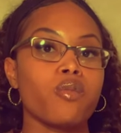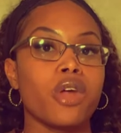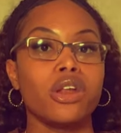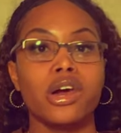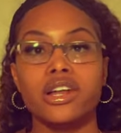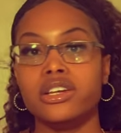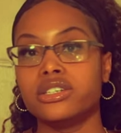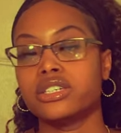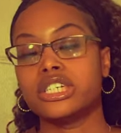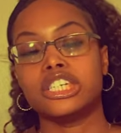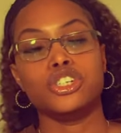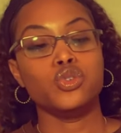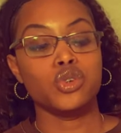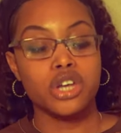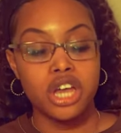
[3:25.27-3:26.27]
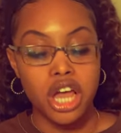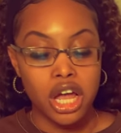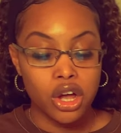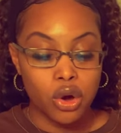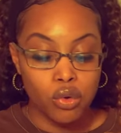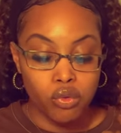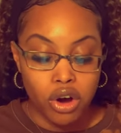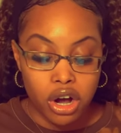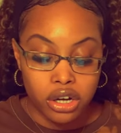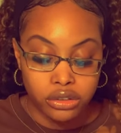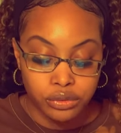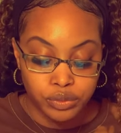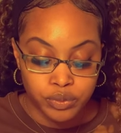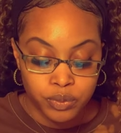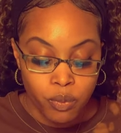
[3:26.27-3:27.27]
Like they say, you can't go
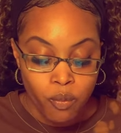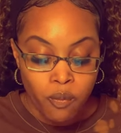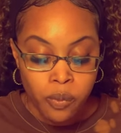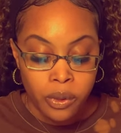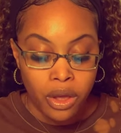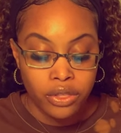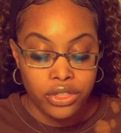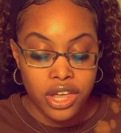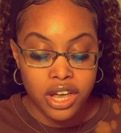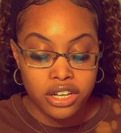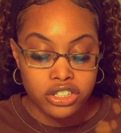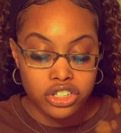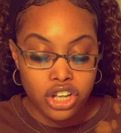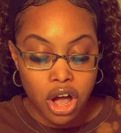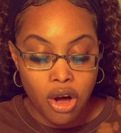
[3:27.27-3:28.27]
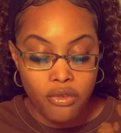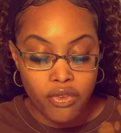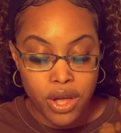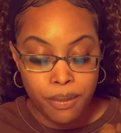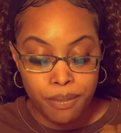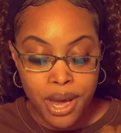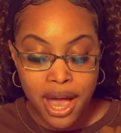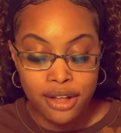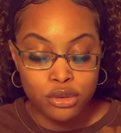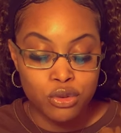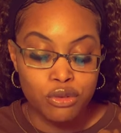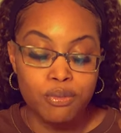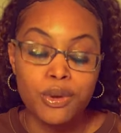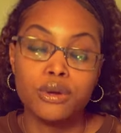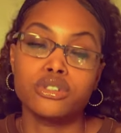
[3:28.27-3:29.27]
wrong. Thick, soft, and packed
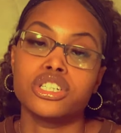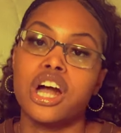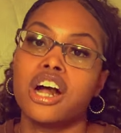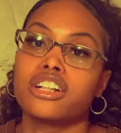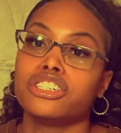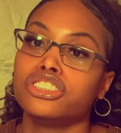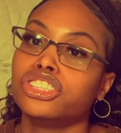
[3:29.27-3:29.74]
with milk chocolate